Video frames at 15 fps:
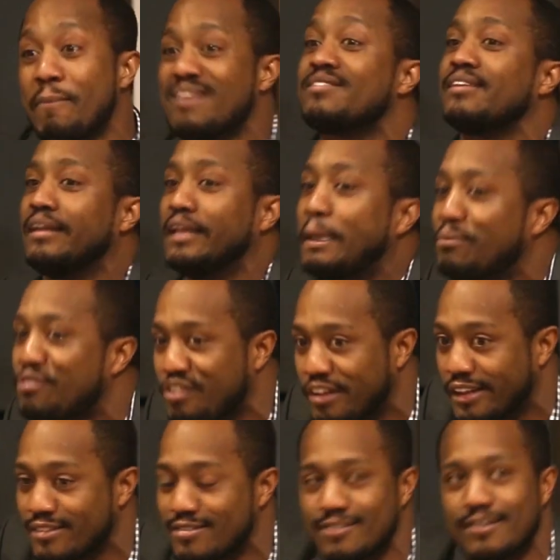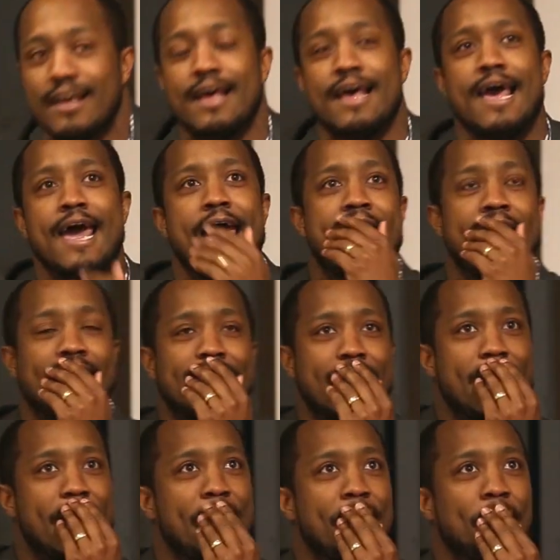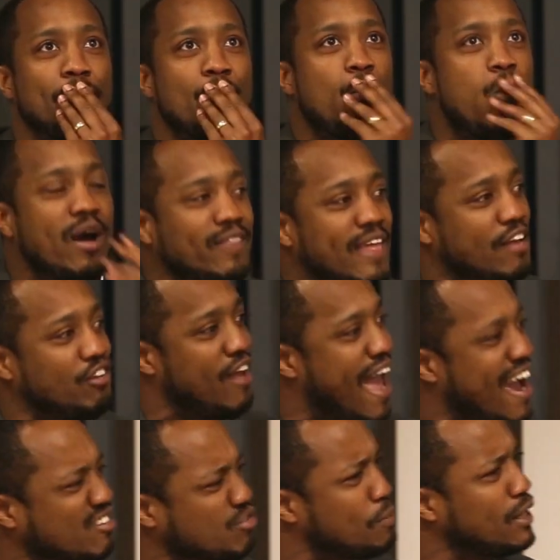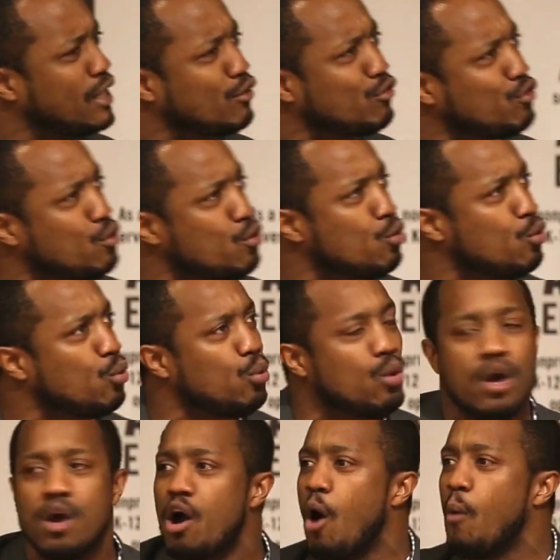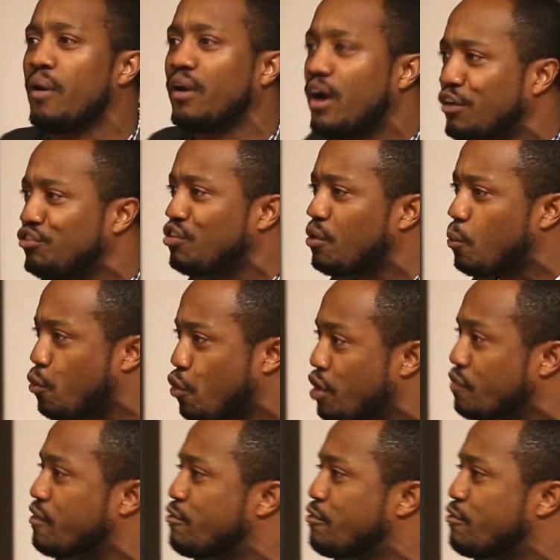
Miss Lipschitz? And one day she asked me to do a 100-word